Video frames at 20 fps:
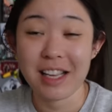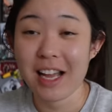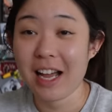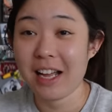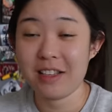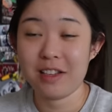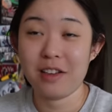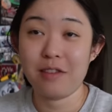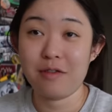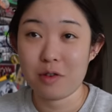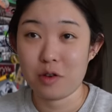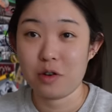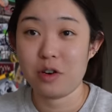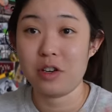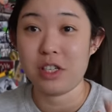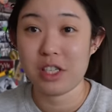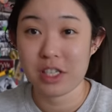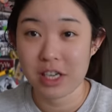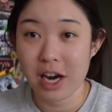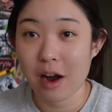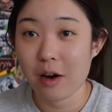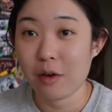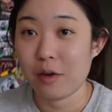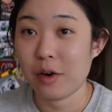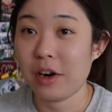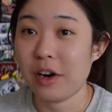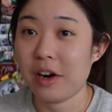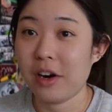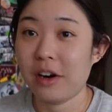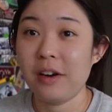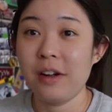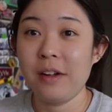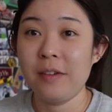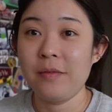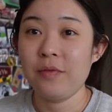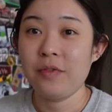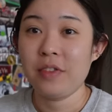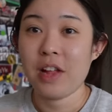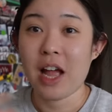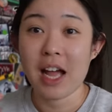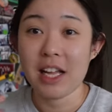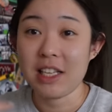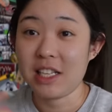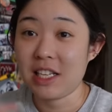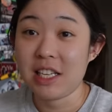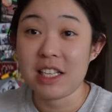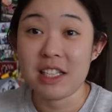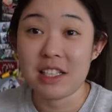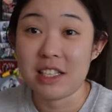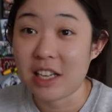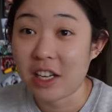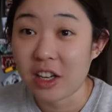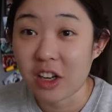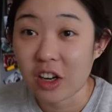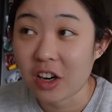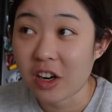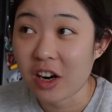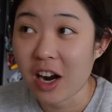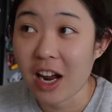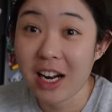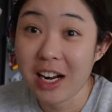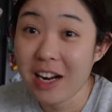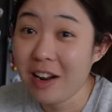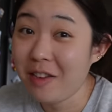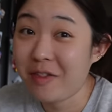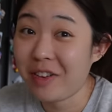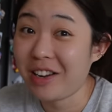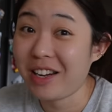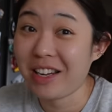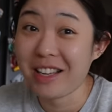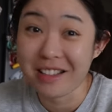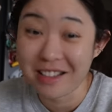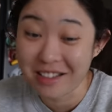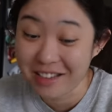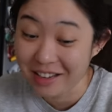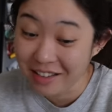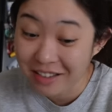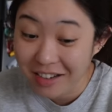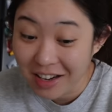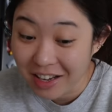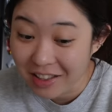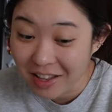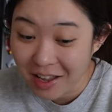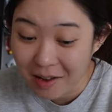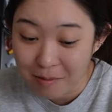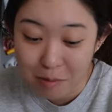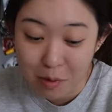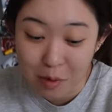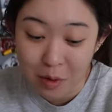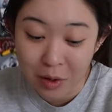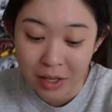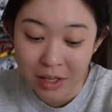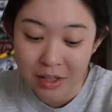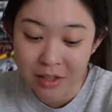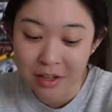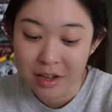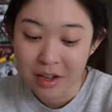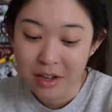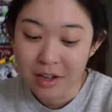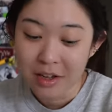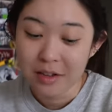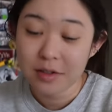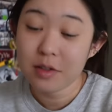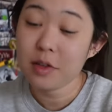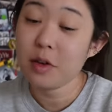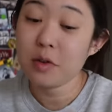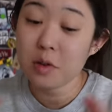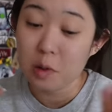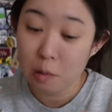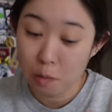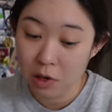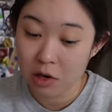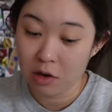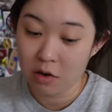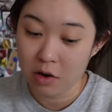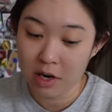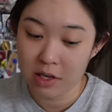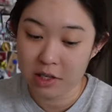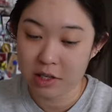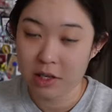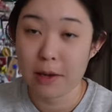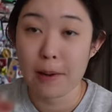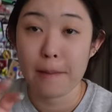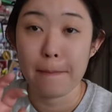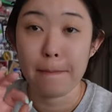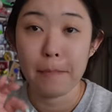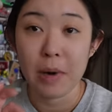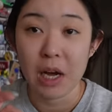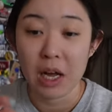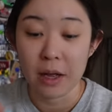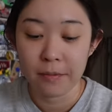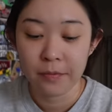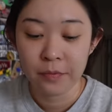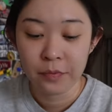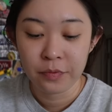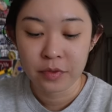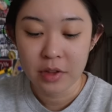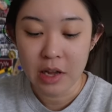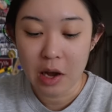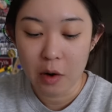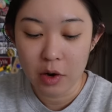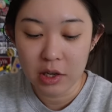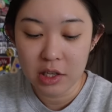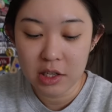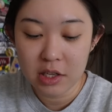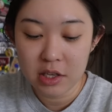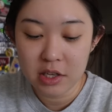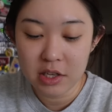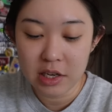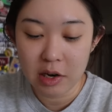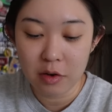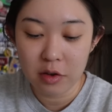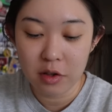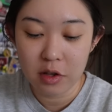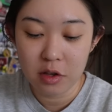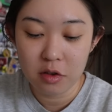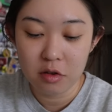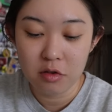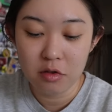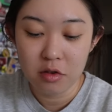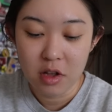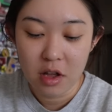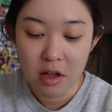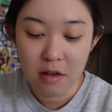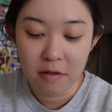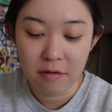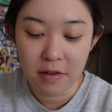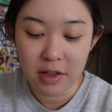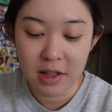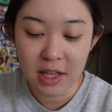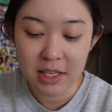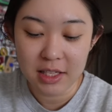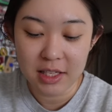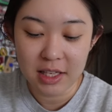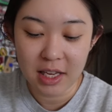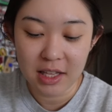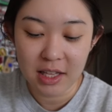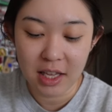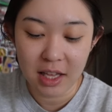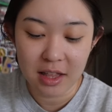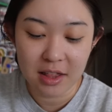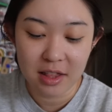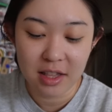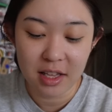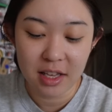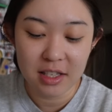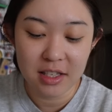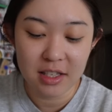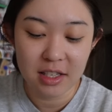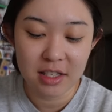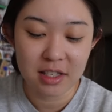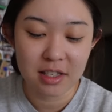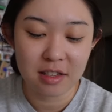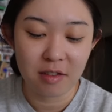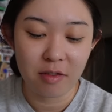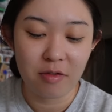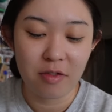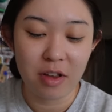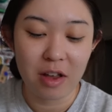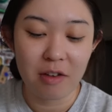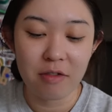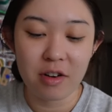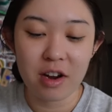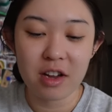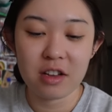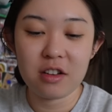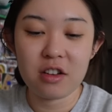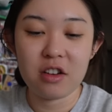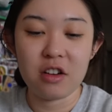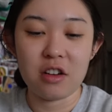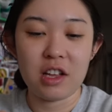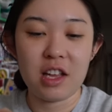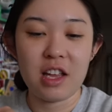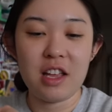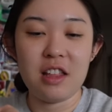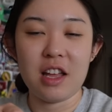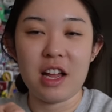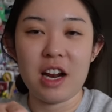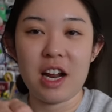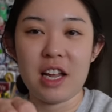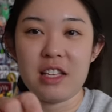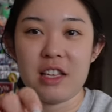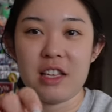I had to of course shower, I had to eat dinner. I didn't even eat dinner at that point. So it was a bit crazy. But I wanted to share with you, Felix said that this is the favorite cookie that I